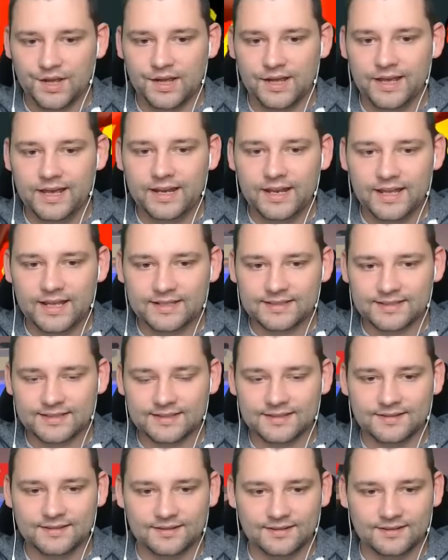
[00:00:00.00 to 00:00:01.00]
It is.
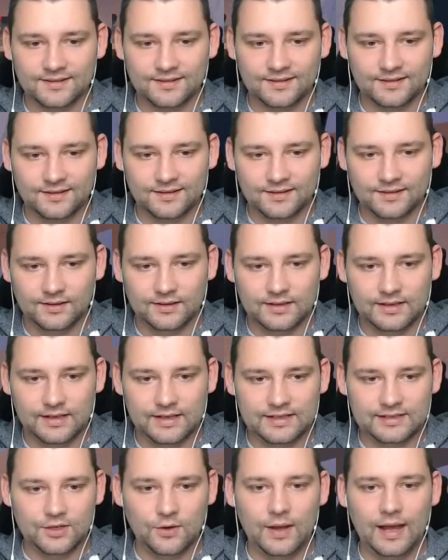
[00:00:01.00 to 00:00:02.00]

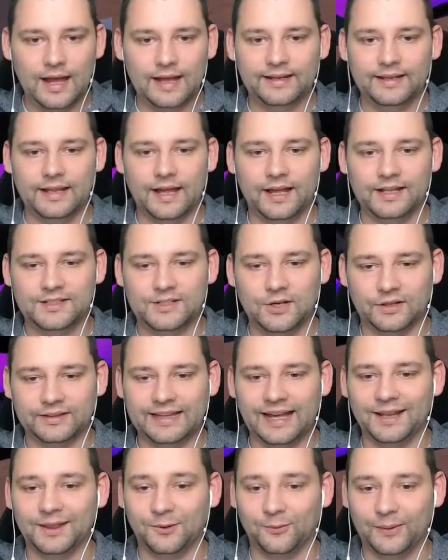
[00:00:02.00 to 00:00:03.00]
It's so handy that I took
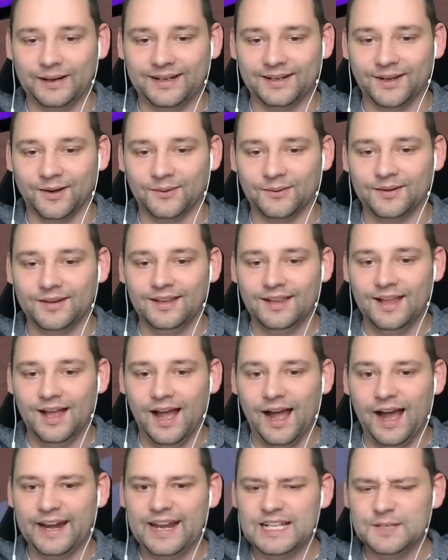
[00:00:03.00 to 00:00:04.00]
down the window.
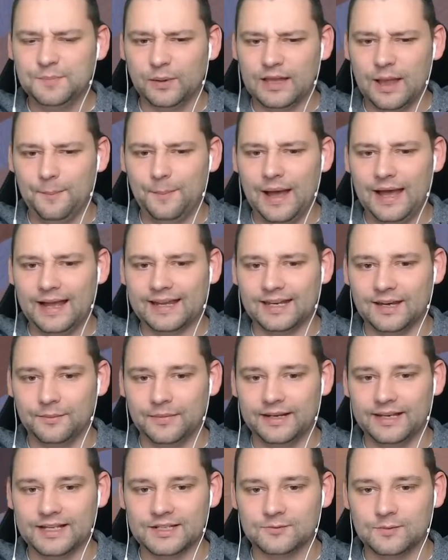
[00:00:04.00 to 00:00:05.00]
I need to put that back in a
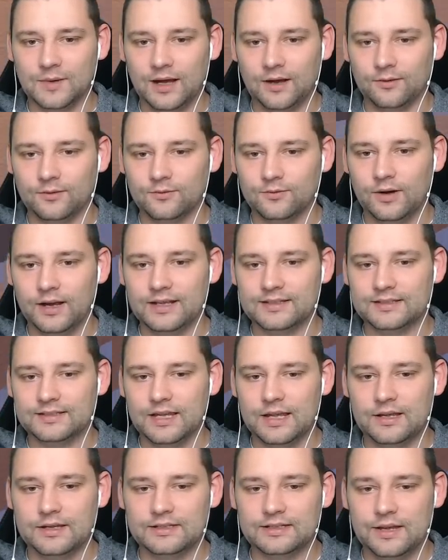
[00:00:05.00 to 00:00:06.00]
minute as well. Right,
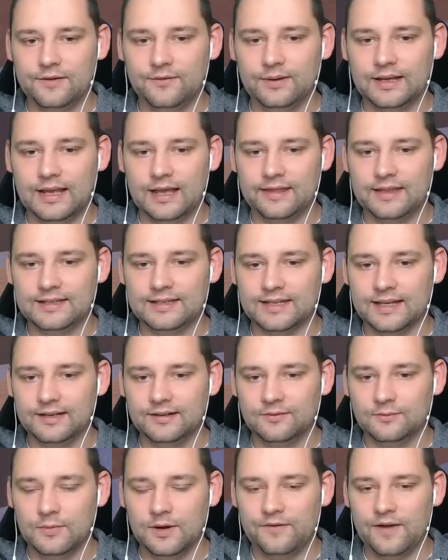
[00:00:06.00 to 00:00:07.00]
see, see if we can get this
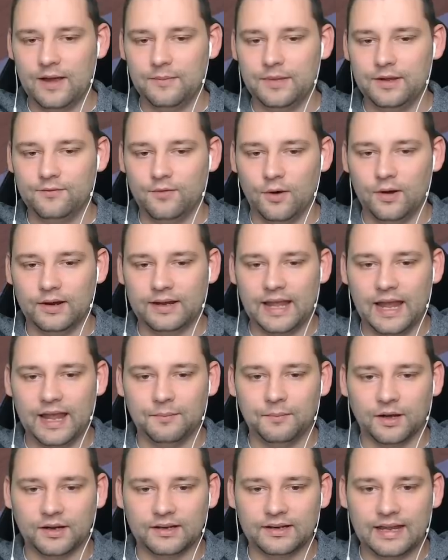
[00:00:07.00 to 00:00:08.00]
in without me right. Okay,
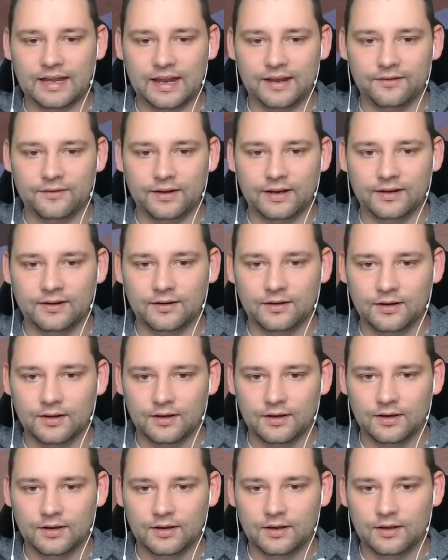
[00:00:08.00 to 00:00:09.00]
I'm not going to get it in.
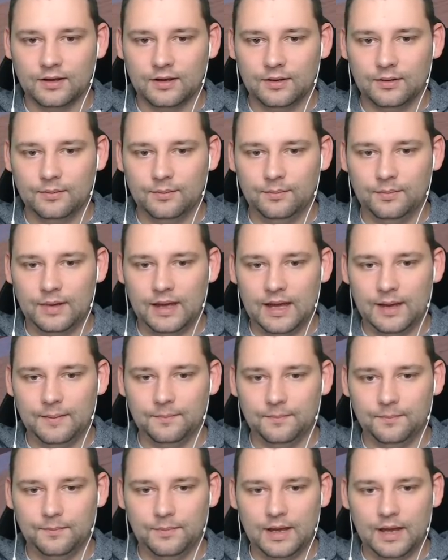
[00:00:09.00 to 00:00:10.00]

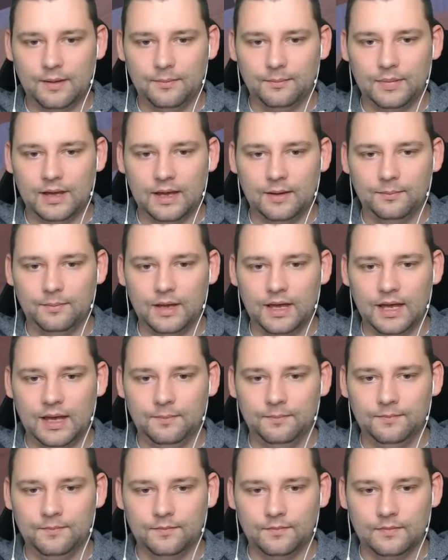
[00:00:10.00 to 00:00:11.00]
Bam, bam, bam,
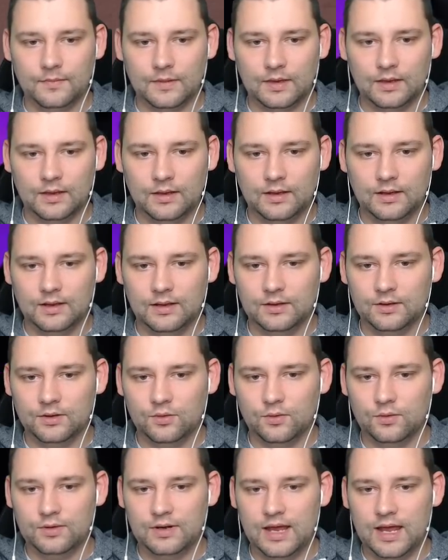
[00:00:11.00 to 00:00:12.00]
bam.
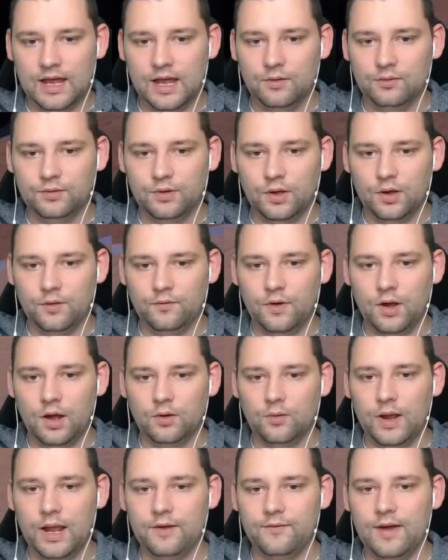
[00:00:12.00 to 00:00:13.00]
You're now the
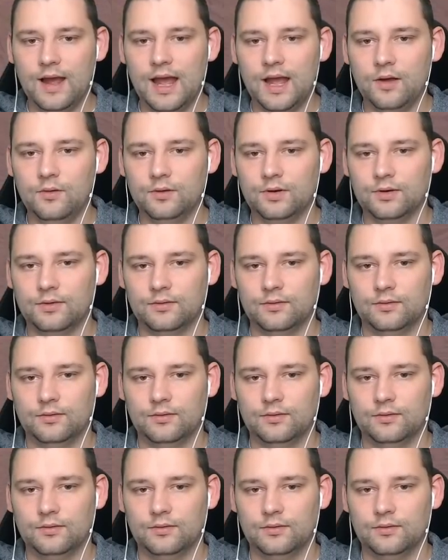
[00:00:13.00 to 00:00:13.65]
wrong way round.